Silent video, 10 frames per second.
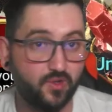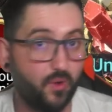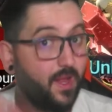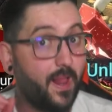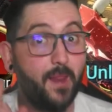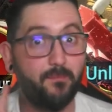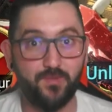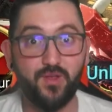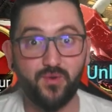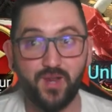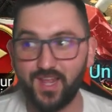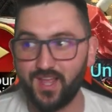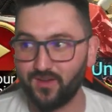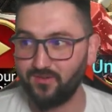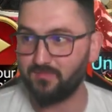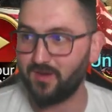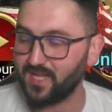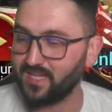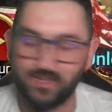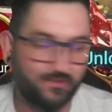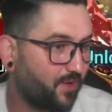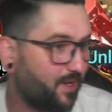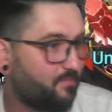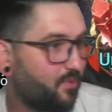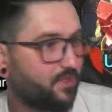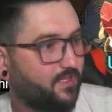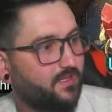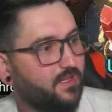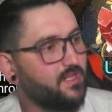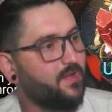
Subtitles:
So be really careful about that. That's really important.